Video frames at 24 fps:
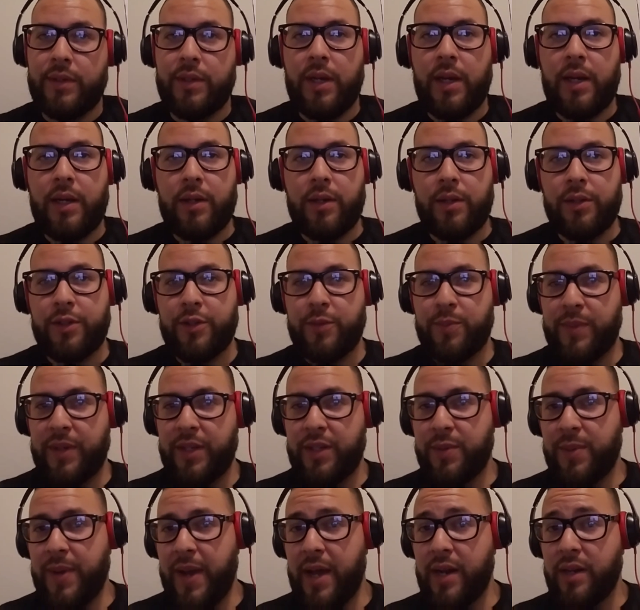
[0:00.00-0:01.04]
child's speech
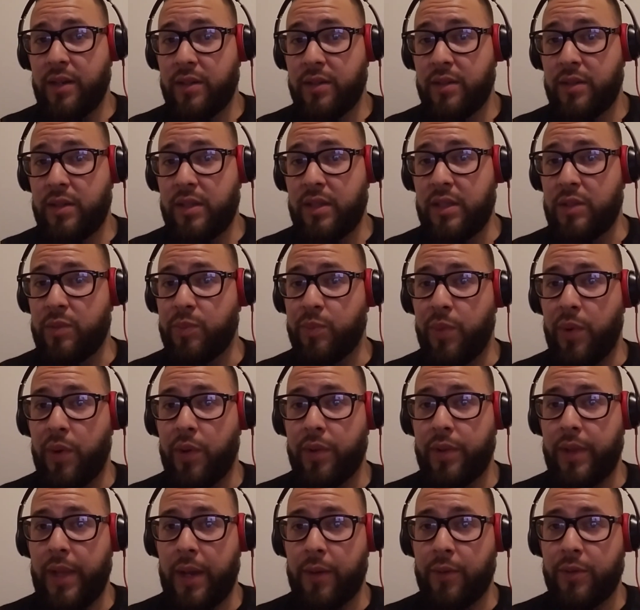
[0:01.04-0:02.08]
patterns if both
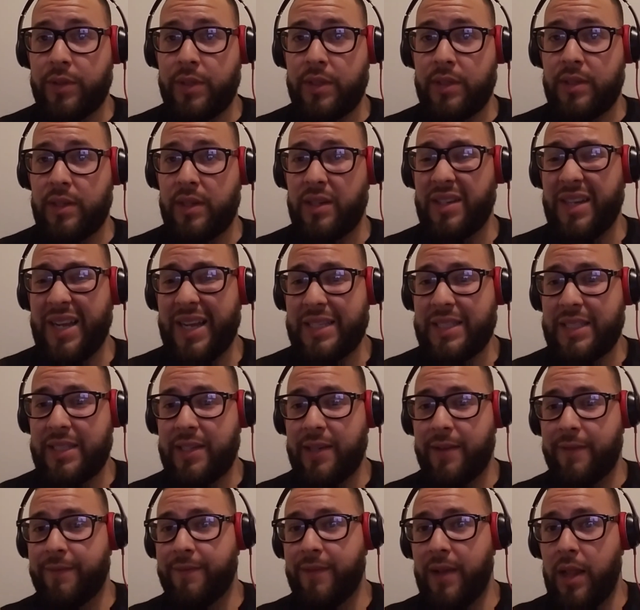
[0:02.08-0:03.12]
languages are not
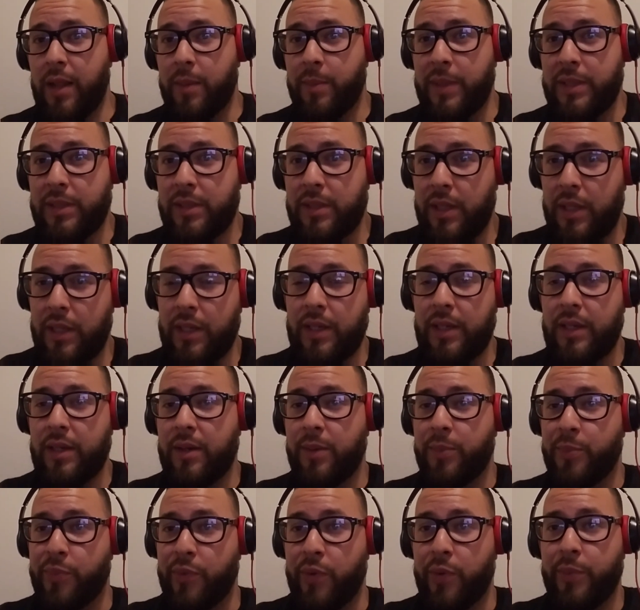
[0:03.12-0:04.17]
developmentally
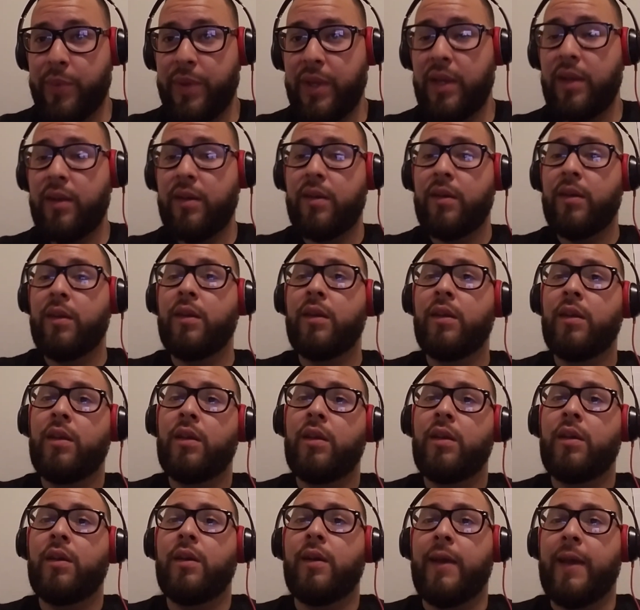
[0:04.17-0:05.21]
appropriate,
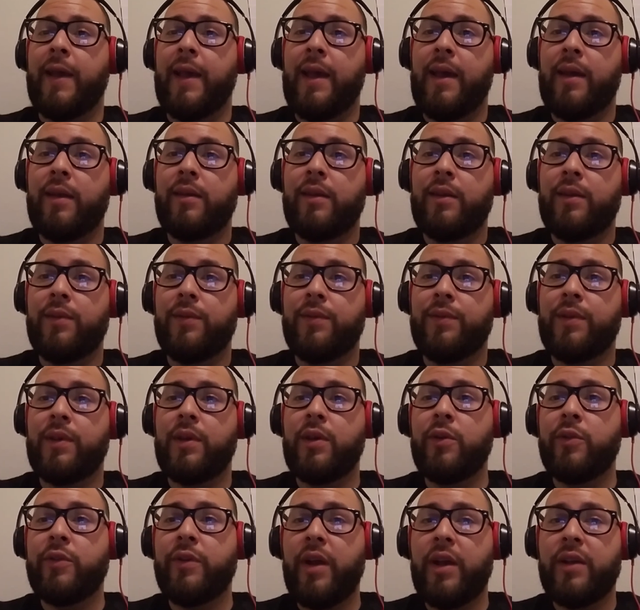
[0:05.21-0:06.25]
and if
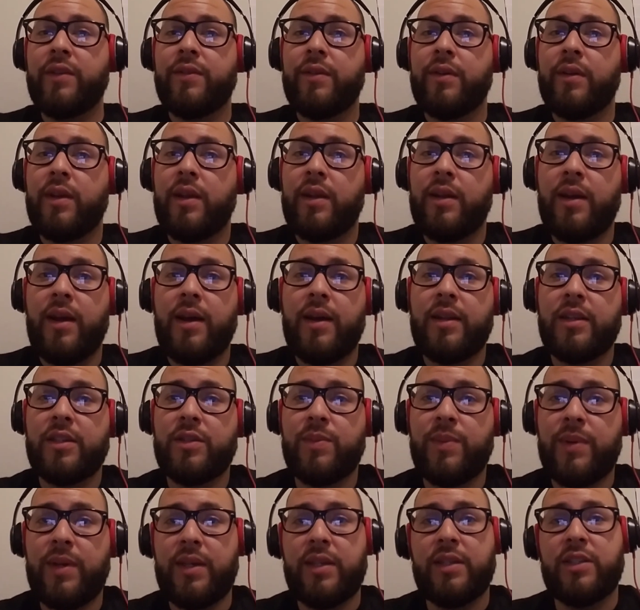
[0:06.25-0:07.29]
Q transfer cannot
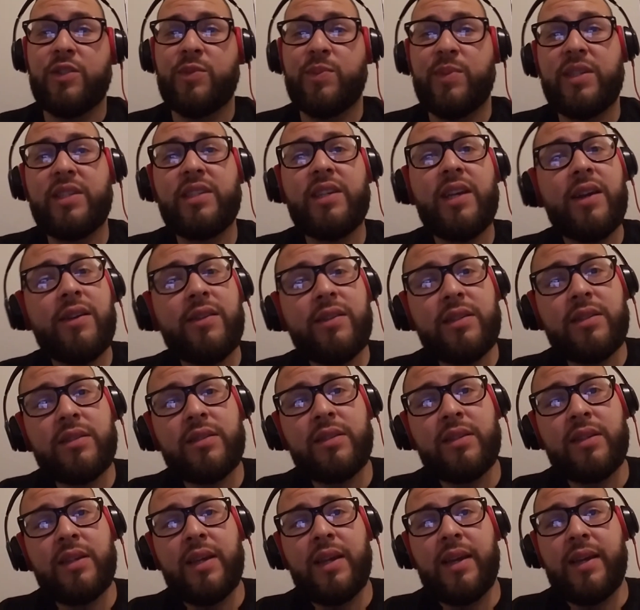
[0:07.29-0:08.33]
explain speech errors,
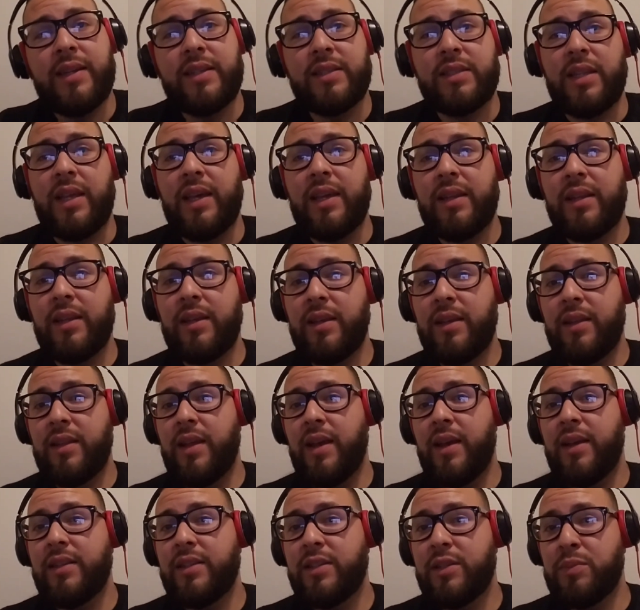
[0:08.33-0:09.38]
it is likely
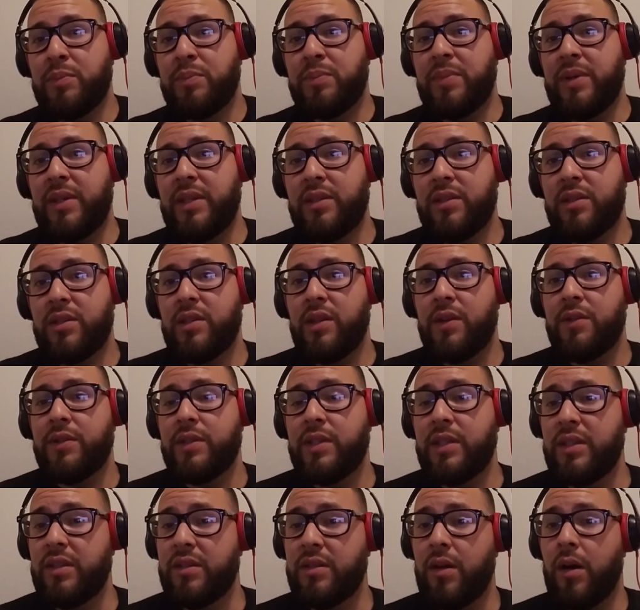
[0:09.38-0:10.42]
that speech
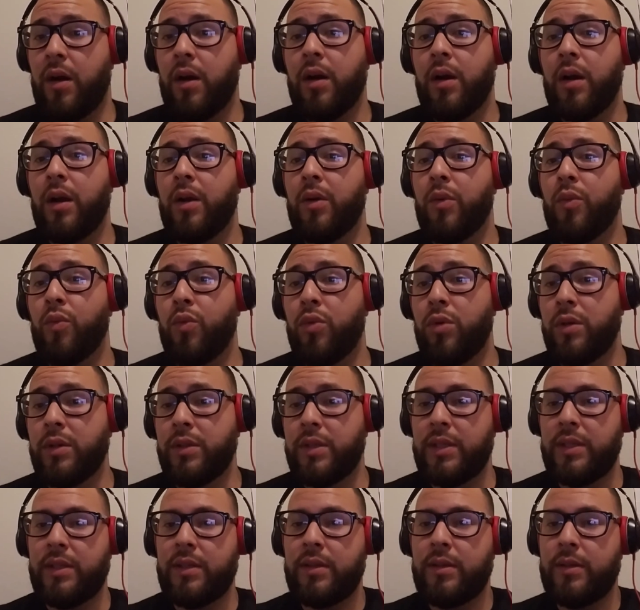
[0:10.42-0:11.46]
services are
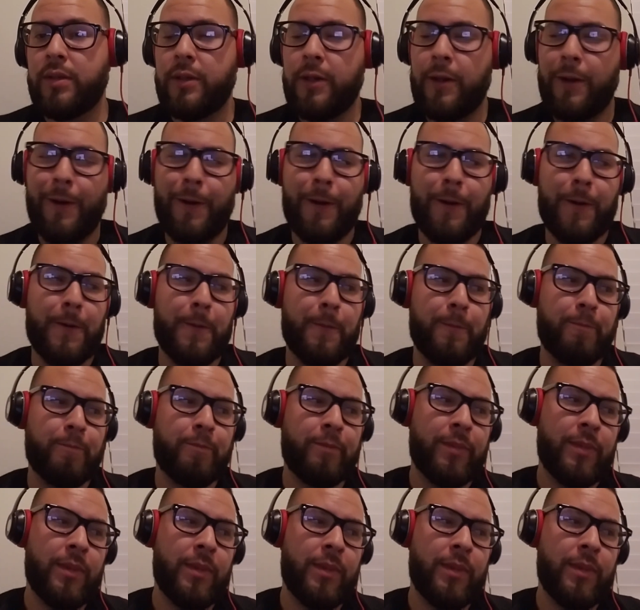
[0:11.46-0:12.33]
warranted. Um,